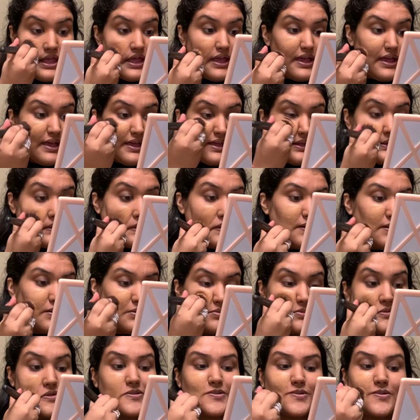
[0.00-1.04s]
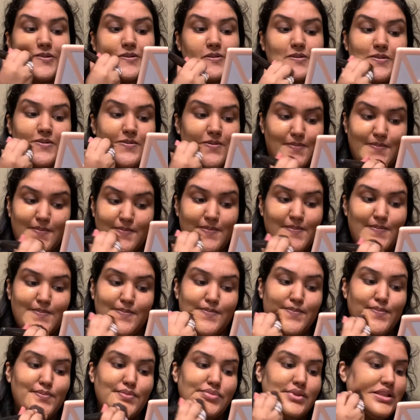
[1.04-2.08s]
And I'm just going
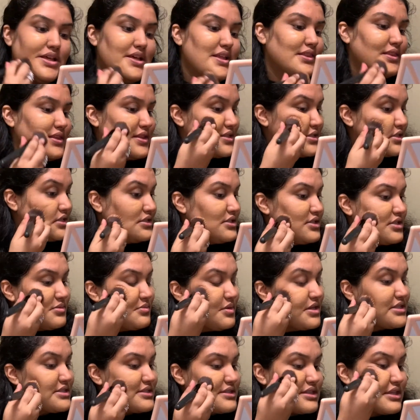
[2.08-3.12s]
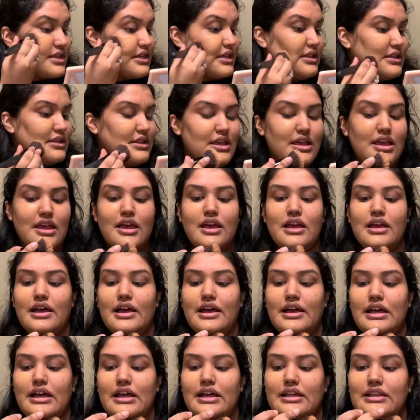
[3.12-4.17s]
to blend this into my skin.
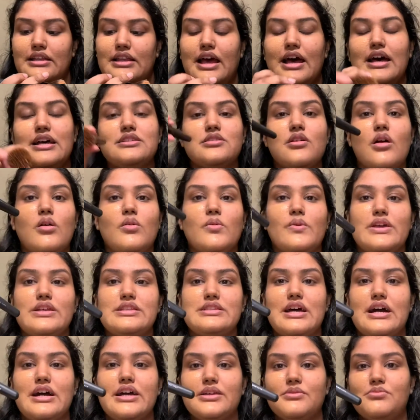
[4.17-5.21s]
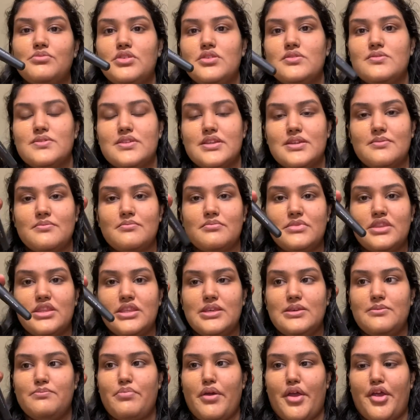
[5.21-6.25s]
And as always, I'm using
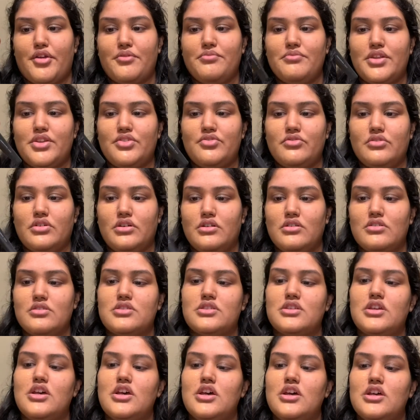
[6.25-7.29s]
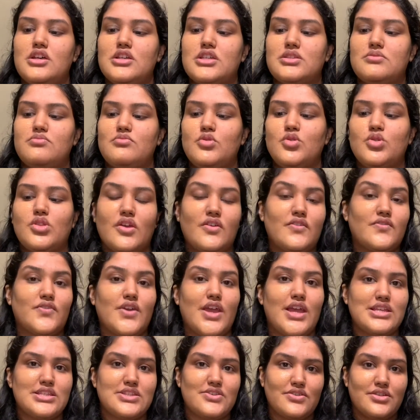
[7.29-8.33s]
the BareMinerals Smoothing
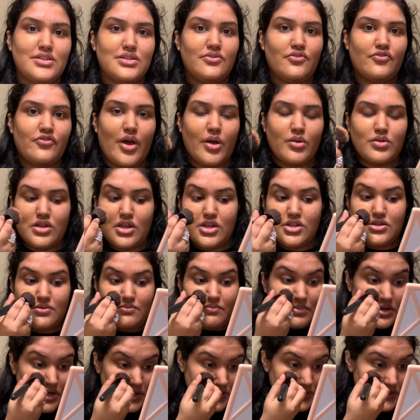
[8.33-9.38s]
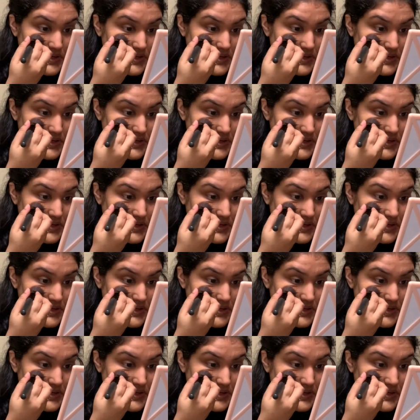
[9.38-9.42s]
Face Foundation brush.